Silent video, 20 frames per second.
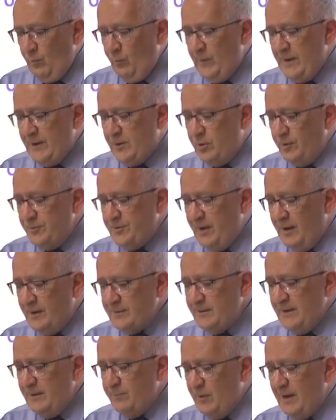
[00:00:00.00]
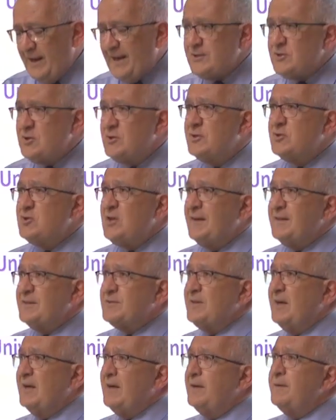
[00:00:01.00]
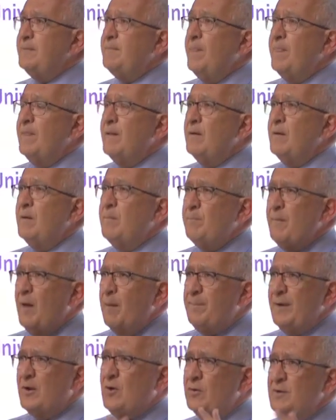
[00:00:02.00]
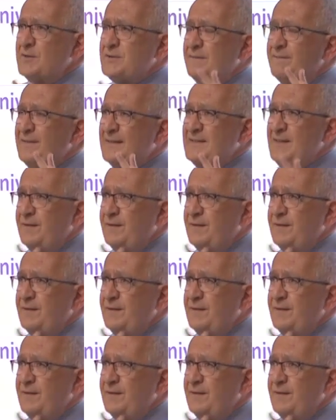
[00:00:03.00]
We could not, in relation to genocide, because of the